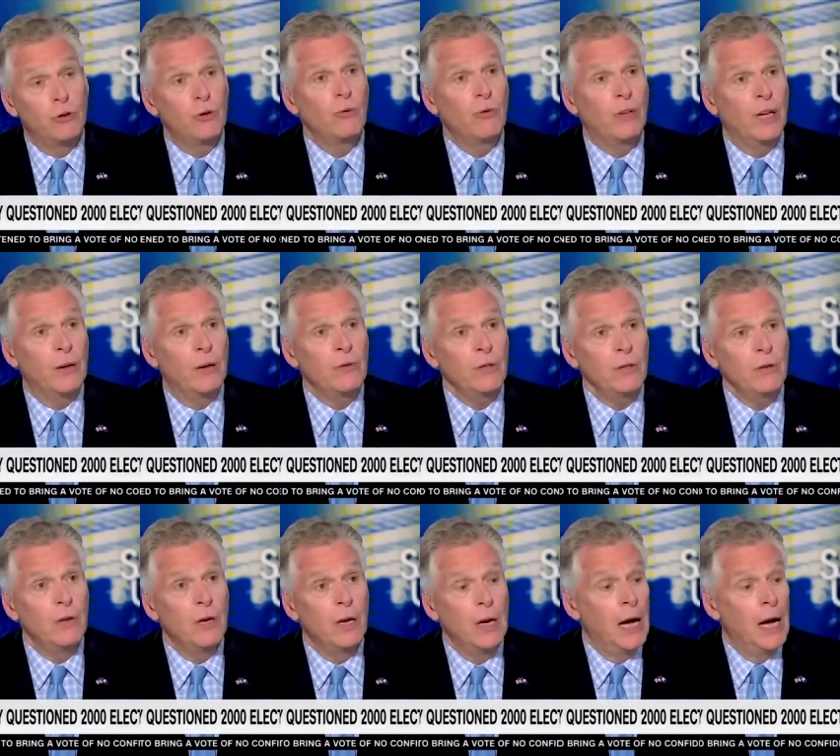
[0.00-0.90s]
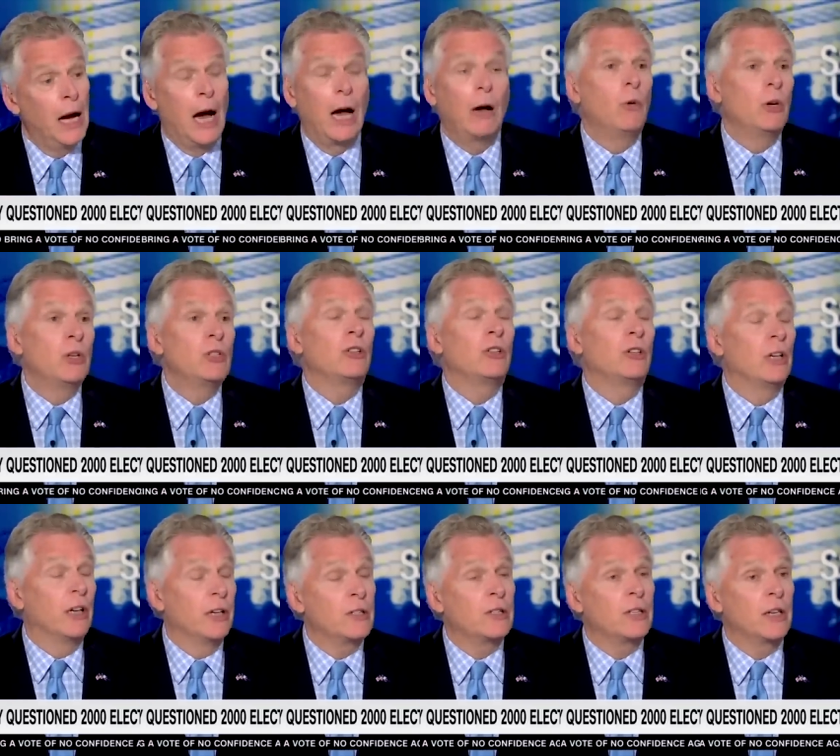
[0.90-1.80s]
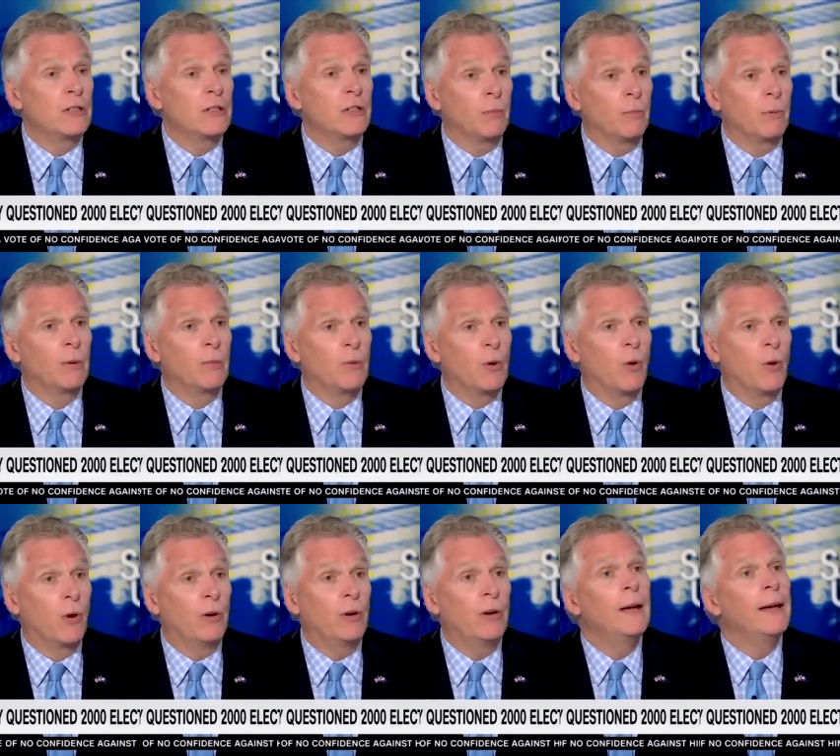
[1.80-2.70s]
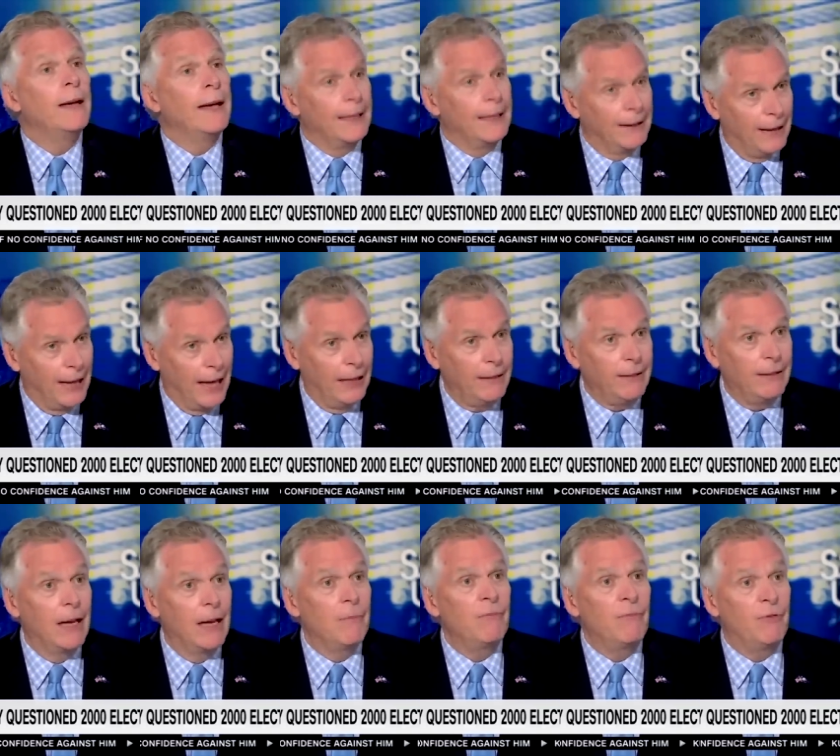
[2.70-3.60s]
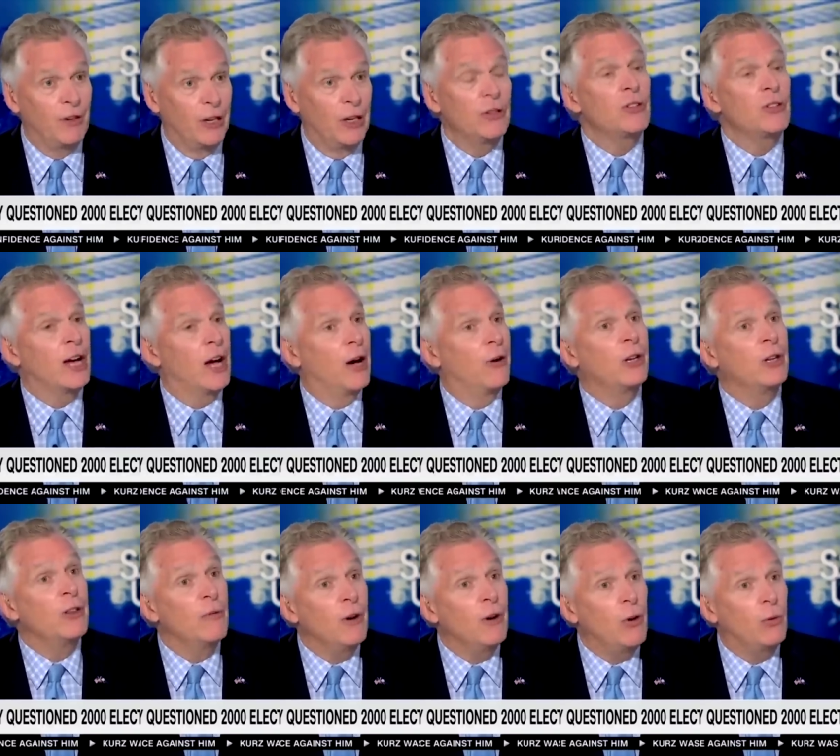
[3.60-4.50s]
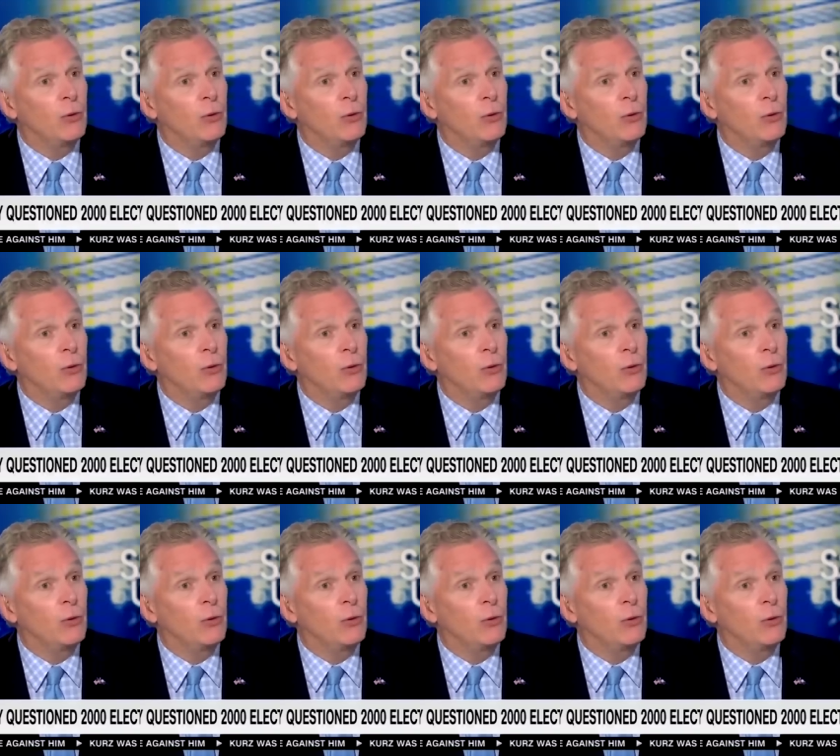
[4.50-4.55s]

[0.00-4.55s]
In two thousand, uh-huh. I wish the United States Supreme Court had let them finish counting the